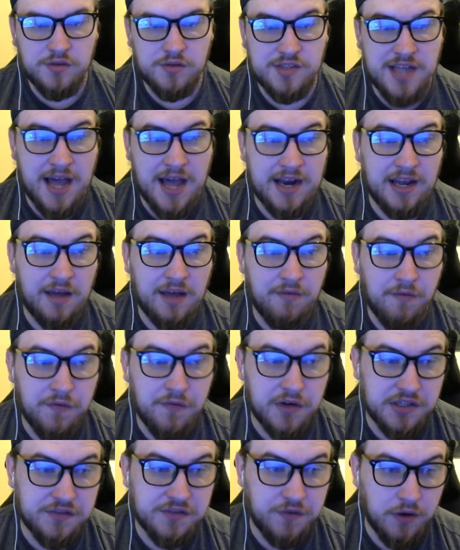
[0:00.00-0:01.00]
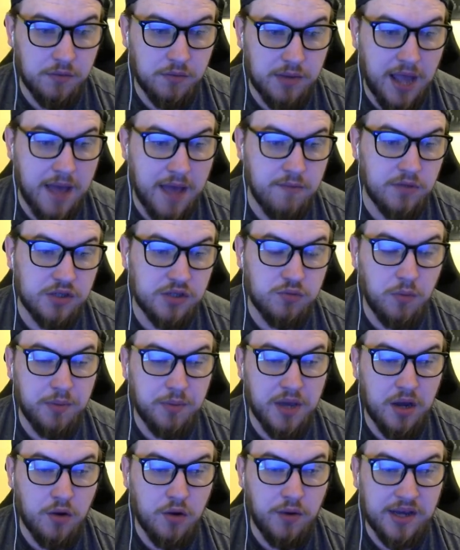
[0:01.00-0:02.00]
We're starting 11 for this Fulham game, which will
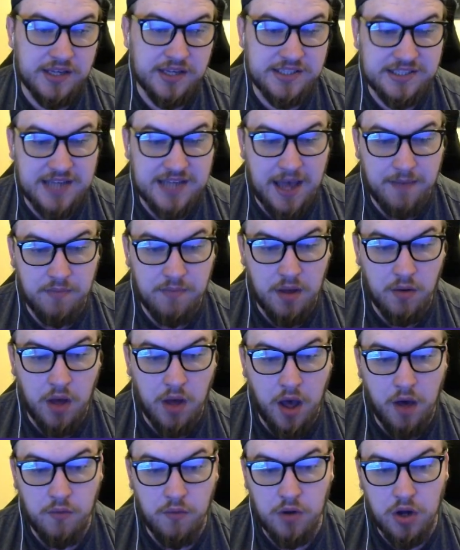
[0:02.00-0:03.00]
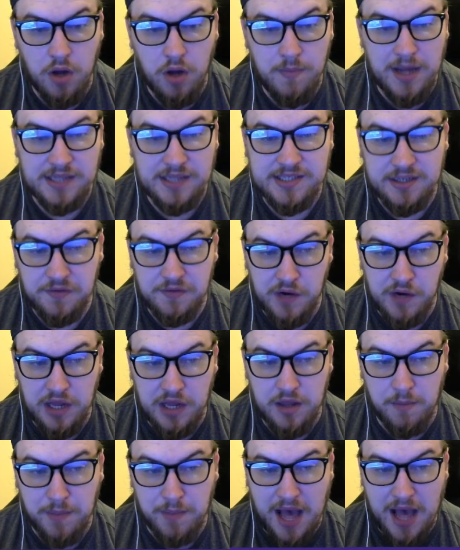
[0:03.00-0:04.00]
be a quick sim. We're going back to the three
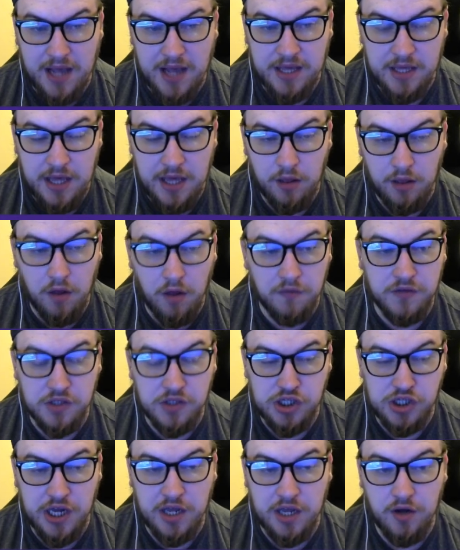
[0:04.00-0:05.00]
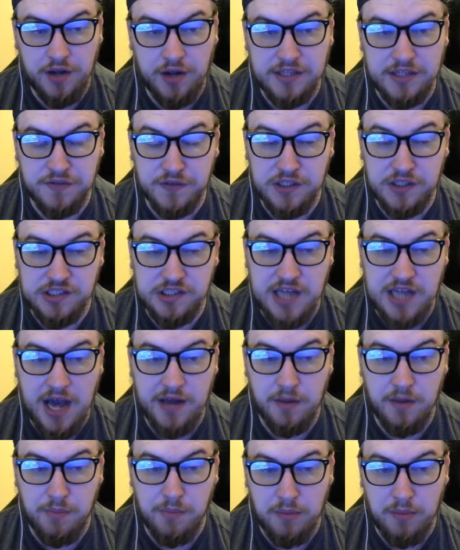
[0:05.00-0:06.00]
at the back. Loftus-Cheek will get his first
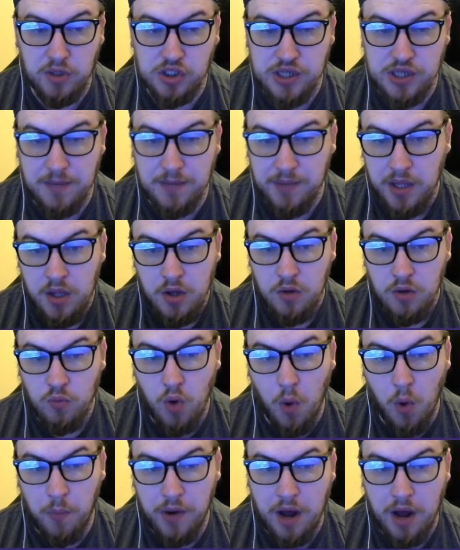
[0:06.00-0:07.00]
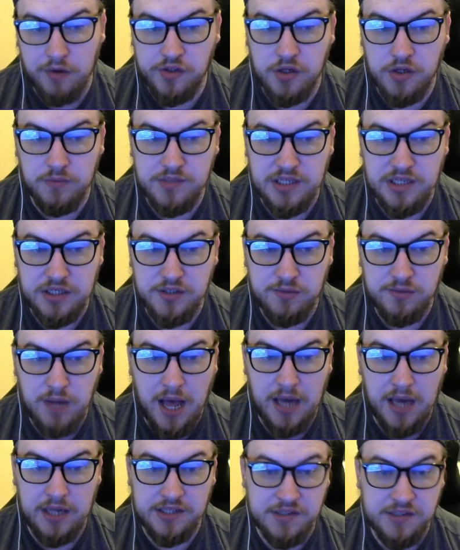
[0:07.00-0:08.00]
start in the Premiership. Ward-Prowse comes in as
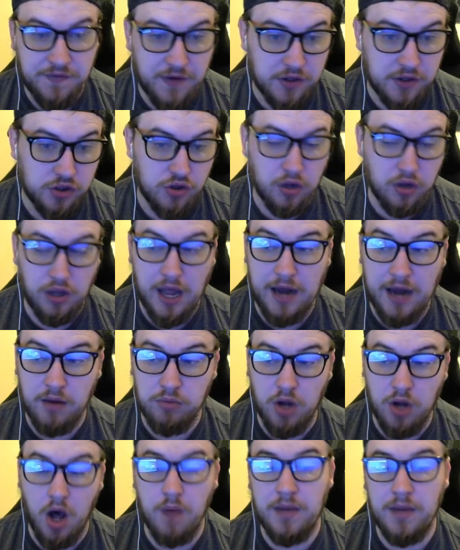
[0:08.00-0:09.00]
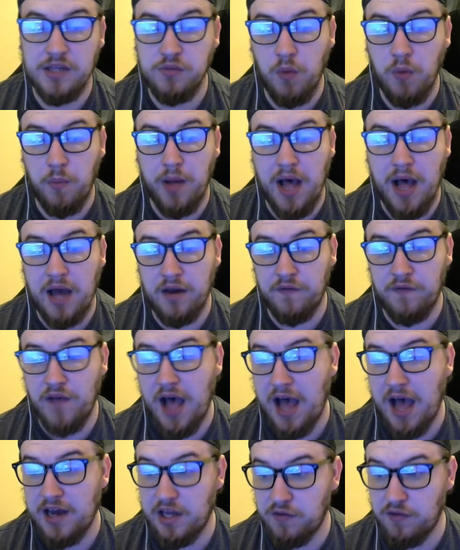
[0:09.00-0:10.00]
well. It's a very strong lineup. Gomez will partner
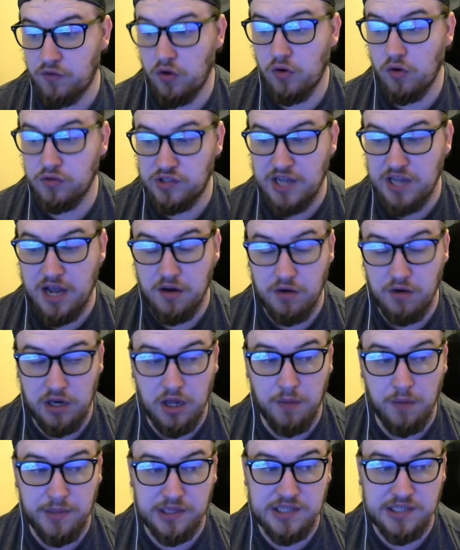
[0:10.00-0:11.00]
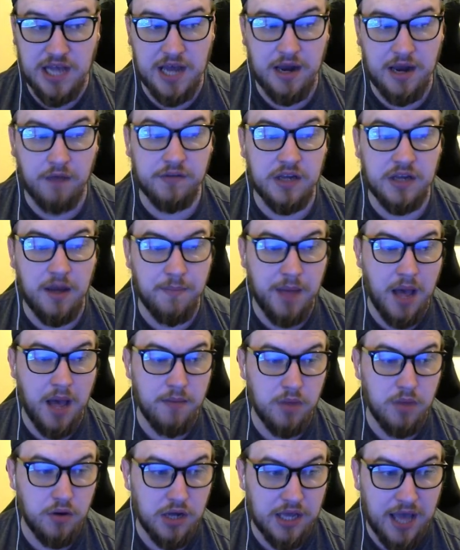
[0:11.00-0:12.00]
Vardy. Of course, Daka a little bit tired after that
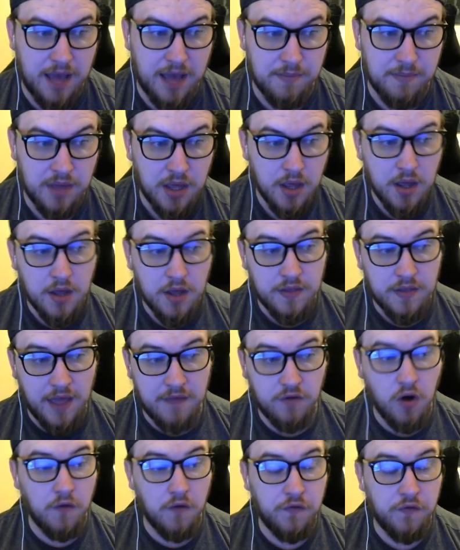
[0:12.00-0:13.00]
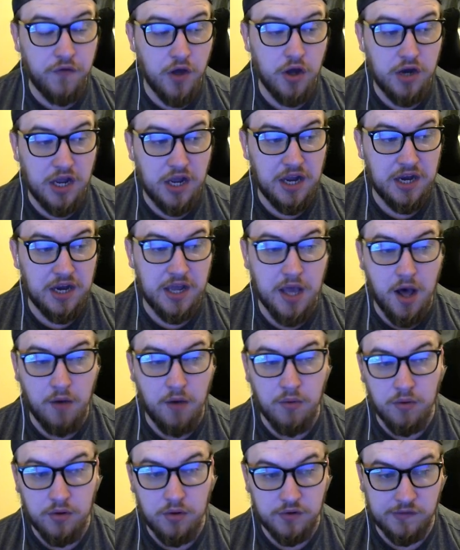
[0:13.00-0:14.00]
Bayern Munich game. They've got
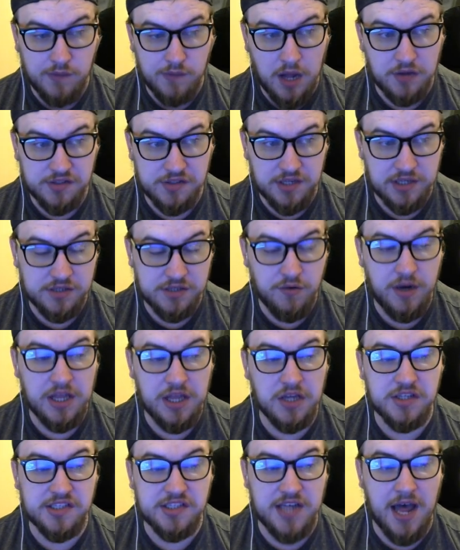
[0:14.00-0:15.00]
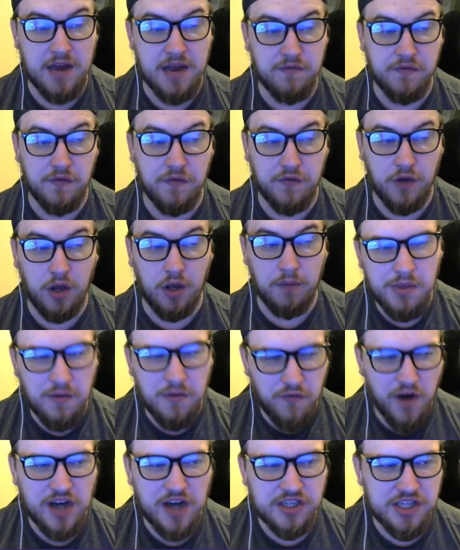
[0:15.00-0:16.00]
Firmino as well, so that's a really good signing for Fulham.
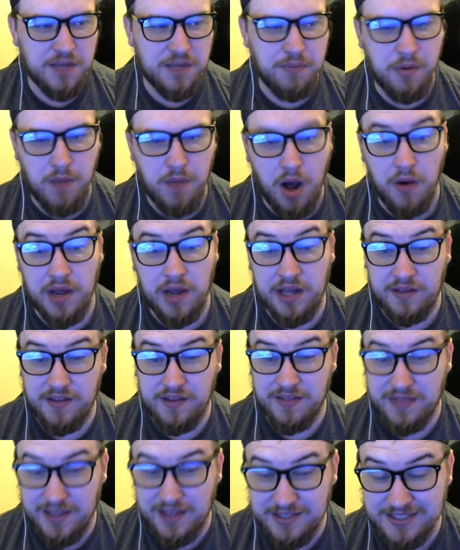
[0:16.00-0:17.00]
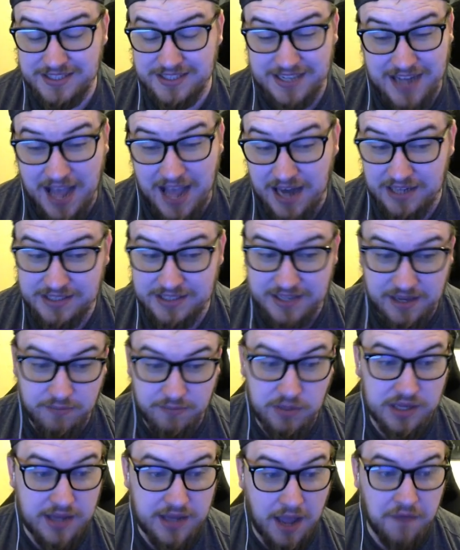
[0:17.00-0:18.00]
The freshly promoted, this is the kind of
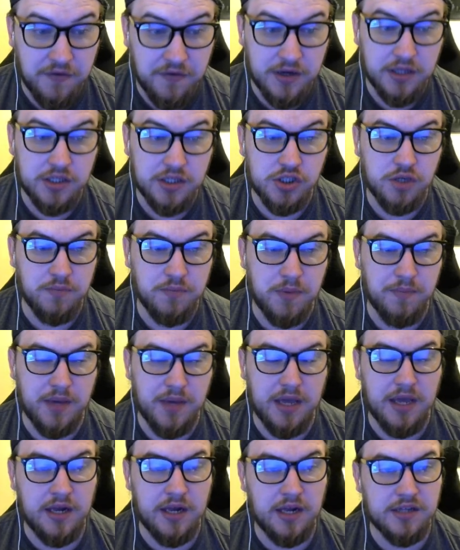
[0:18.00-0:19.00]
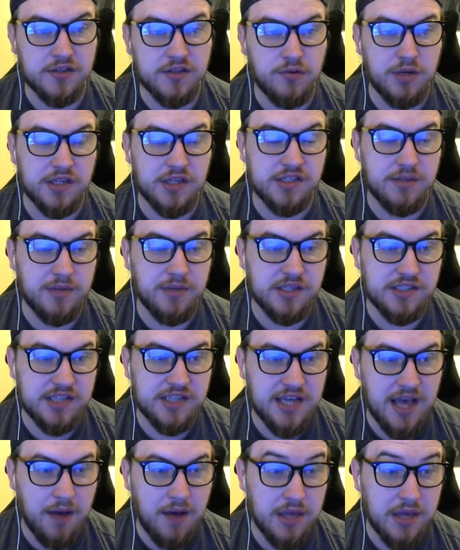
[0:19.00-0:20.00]
team we definitely should be beating. Let's quick sim it,
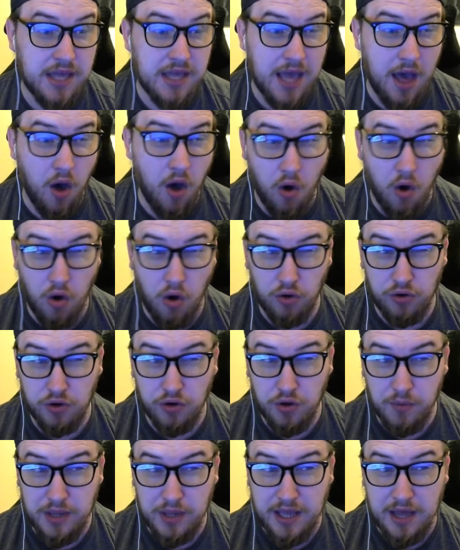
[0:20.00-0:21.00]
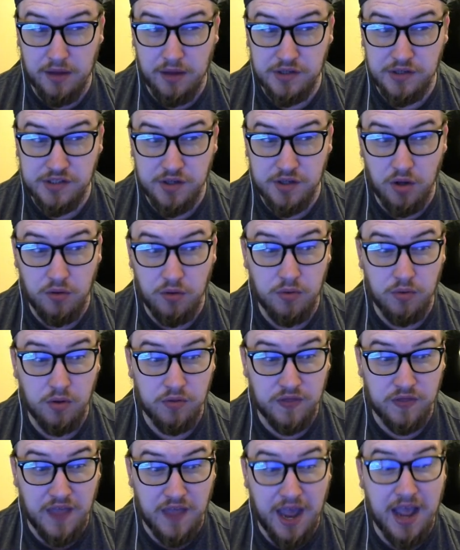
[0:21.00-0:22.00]
see how we get on. Do we get the result?
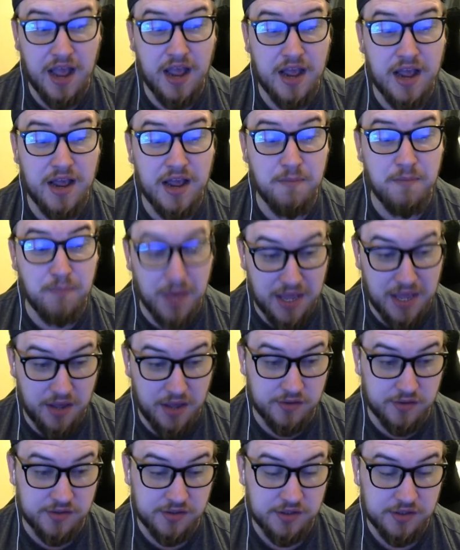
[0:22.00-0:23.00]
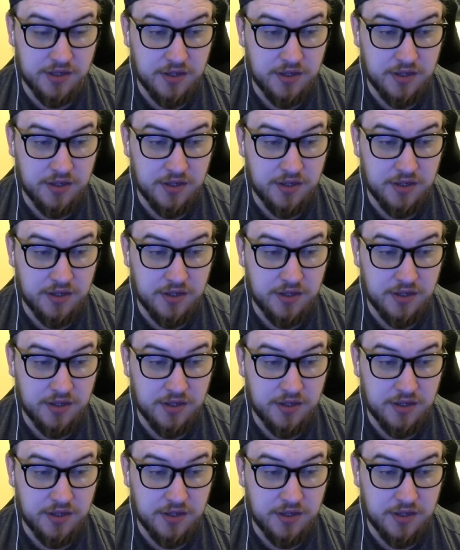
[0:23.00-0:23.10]
They beat us.